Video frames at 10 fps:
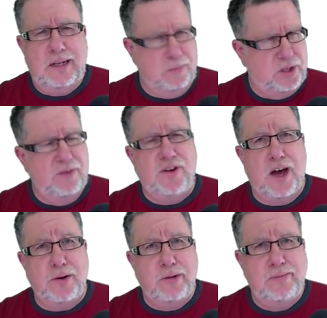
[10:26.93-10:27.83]
I'm Steve
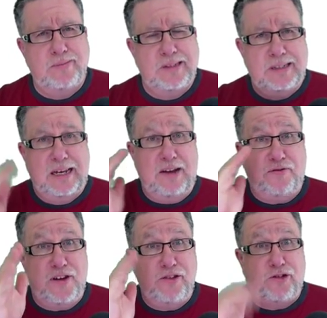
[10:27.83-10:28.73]
Dotto.
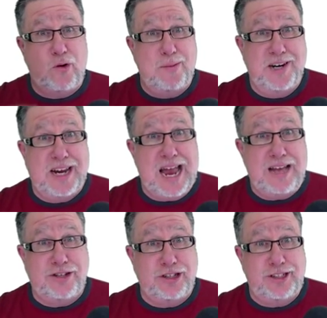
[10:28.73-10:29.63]
Have fun storming the
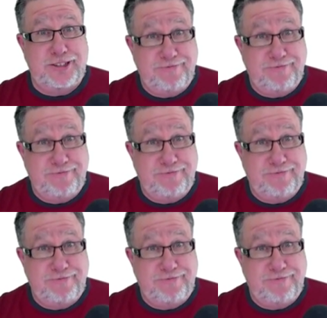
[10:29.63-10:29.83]
castle.